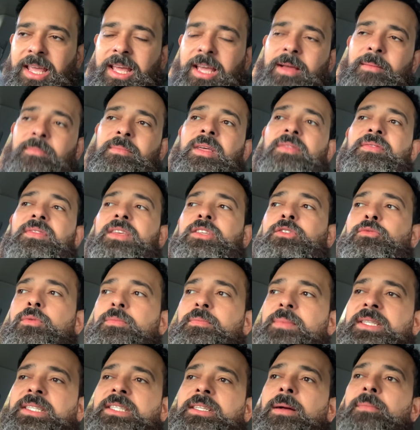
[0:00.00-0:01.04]
him that this
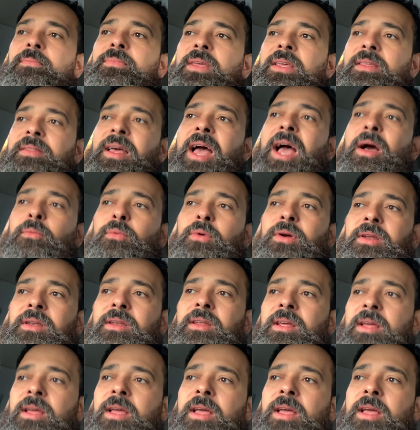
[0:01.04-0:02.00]
would be something that would